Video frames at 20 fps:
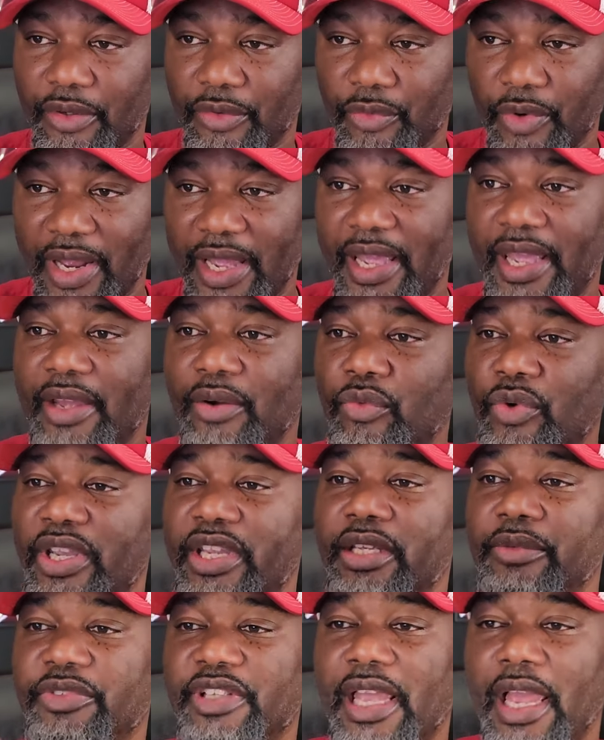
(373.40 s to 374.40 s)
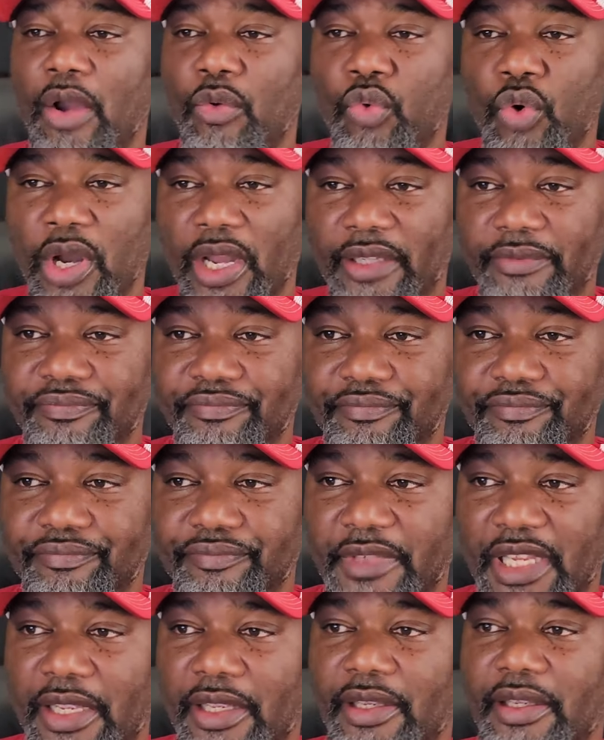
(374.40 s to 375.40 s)
Williams got what?
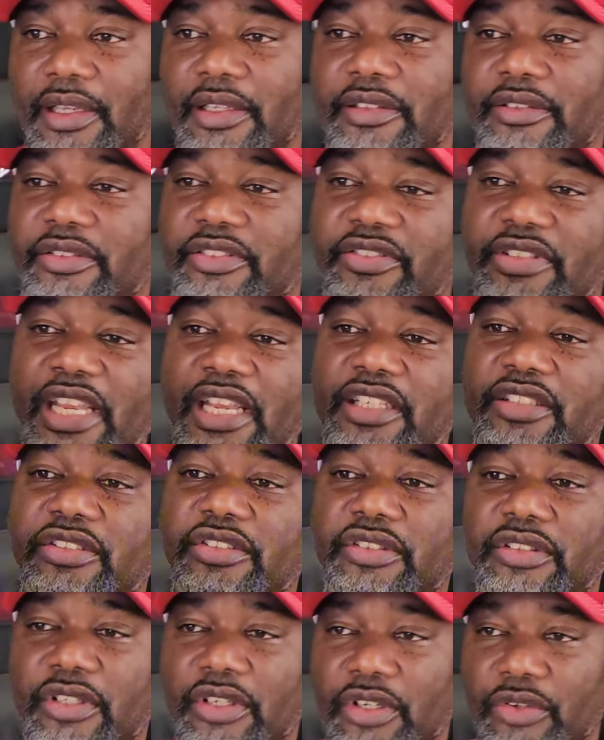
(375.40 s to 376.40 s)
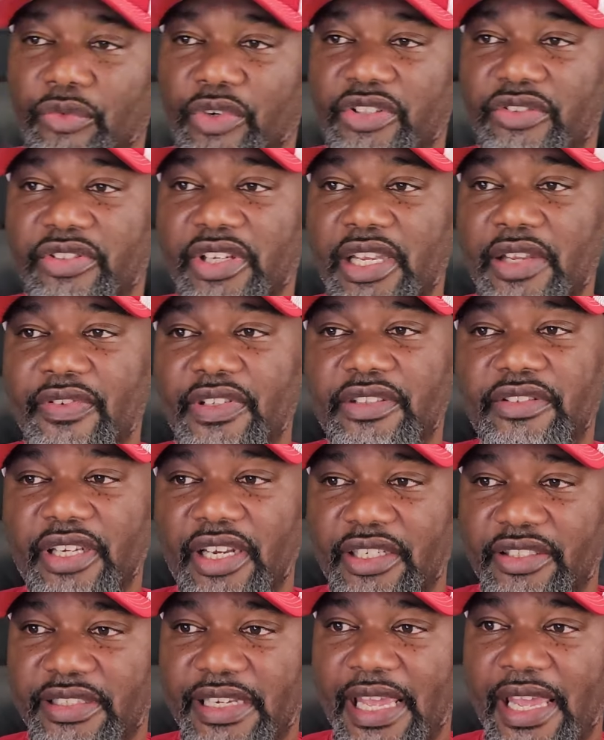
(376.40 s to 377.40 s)
Six receiving
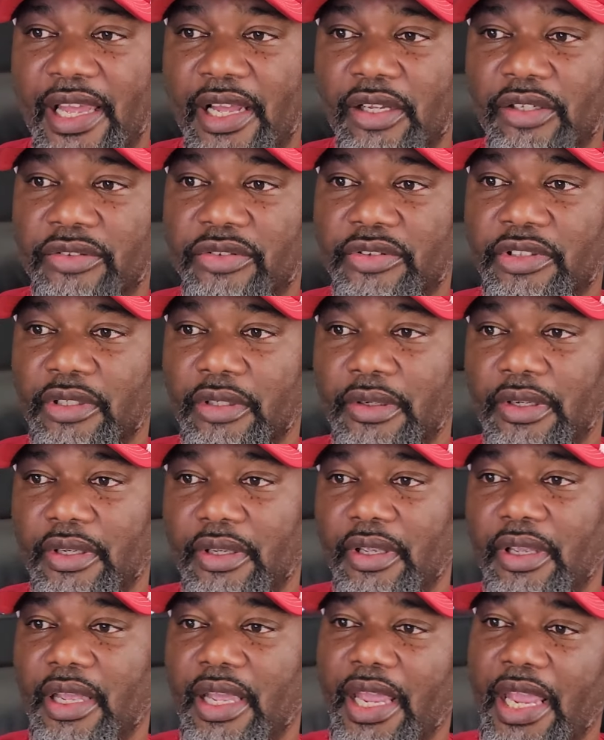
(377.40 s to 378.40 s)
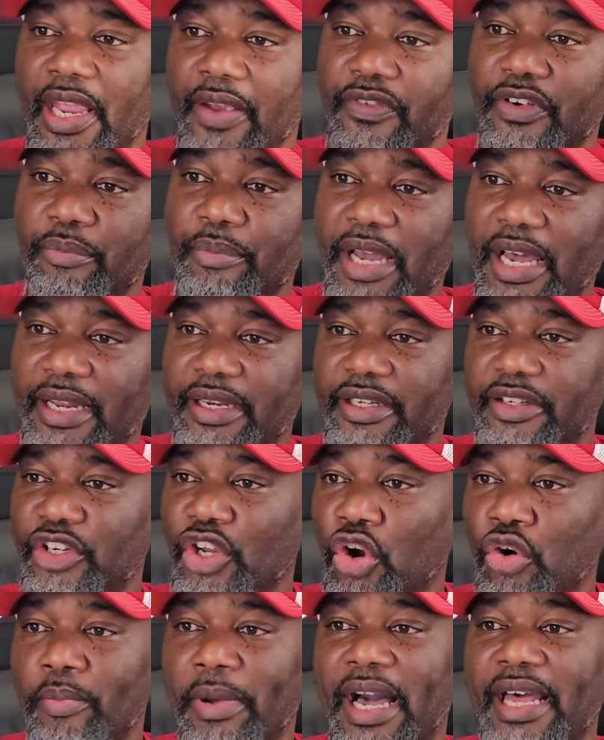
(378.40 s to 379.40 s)
touchdowns. Everybody,
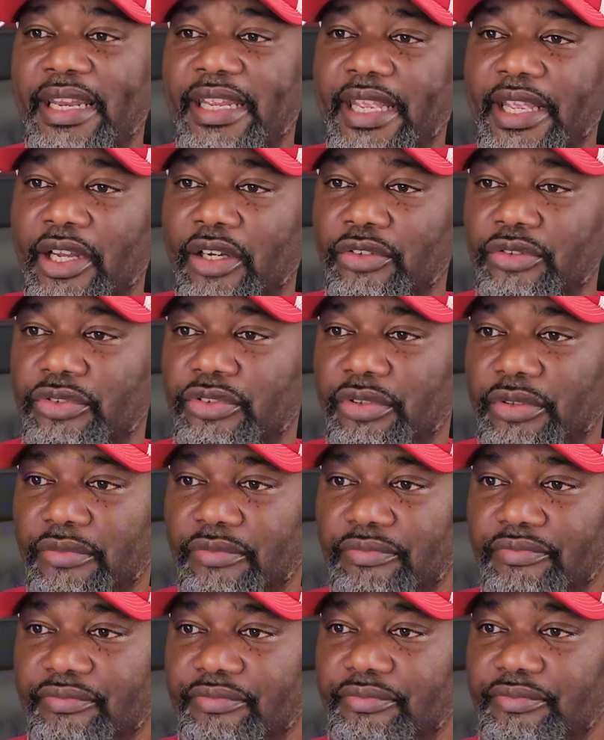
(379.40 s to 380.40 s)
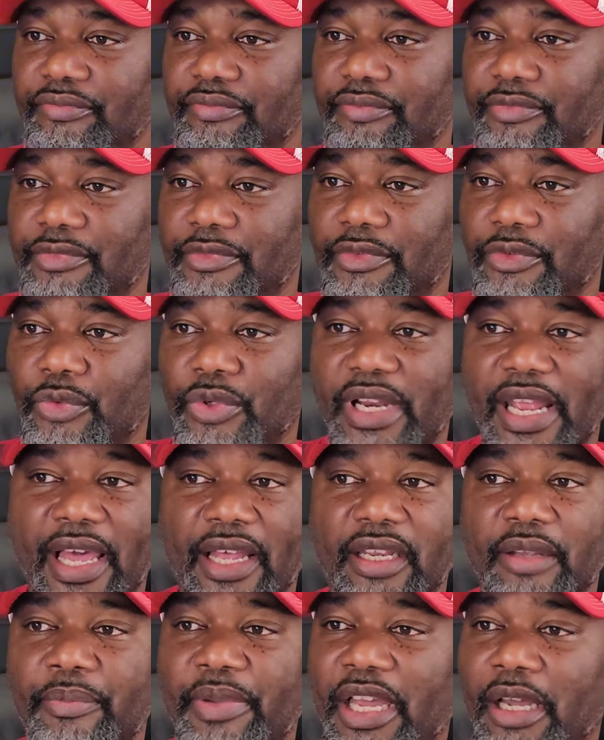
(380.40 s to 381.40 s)
nobody else with
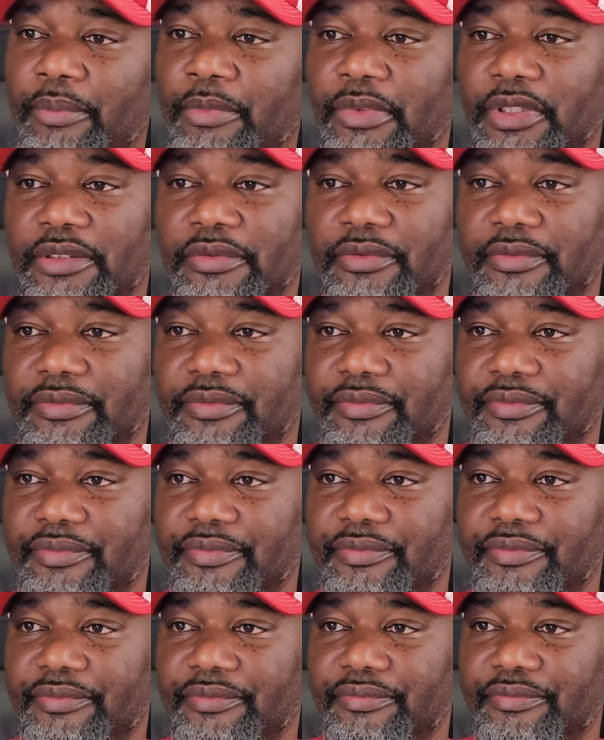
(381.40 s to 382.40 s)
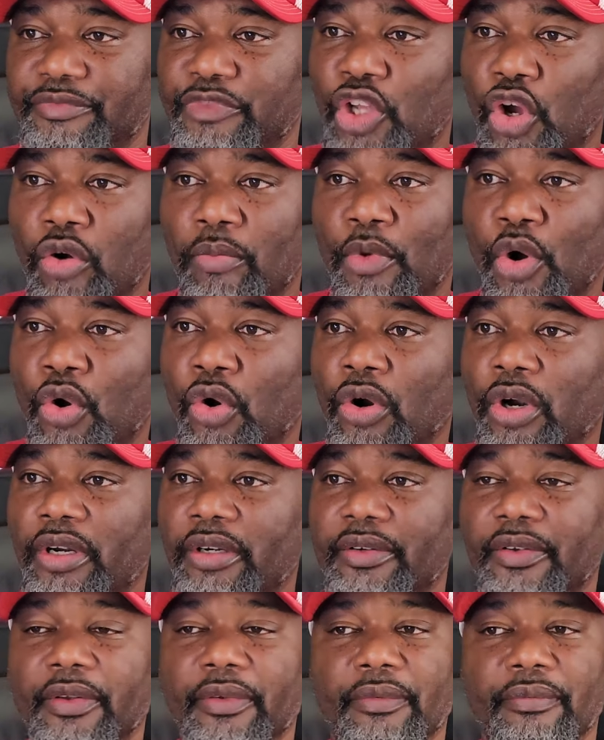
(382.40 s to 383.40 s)
Alabama, no
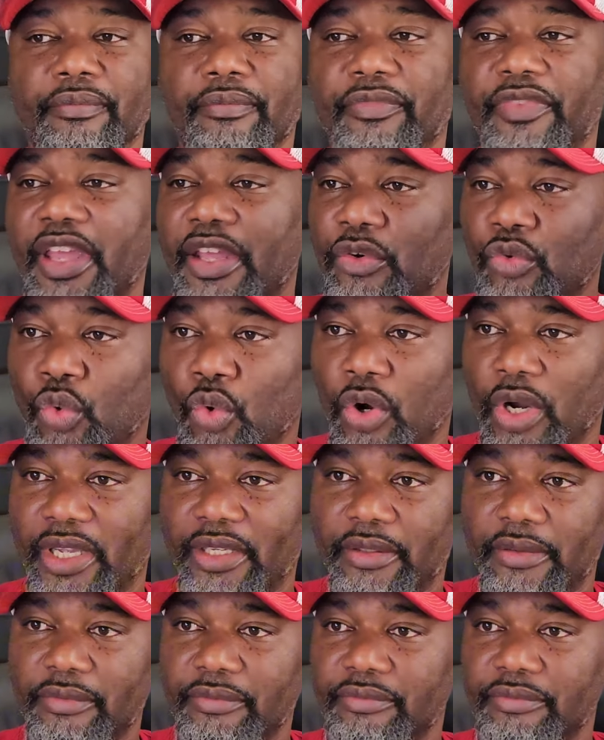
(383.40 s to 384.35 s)
more than one.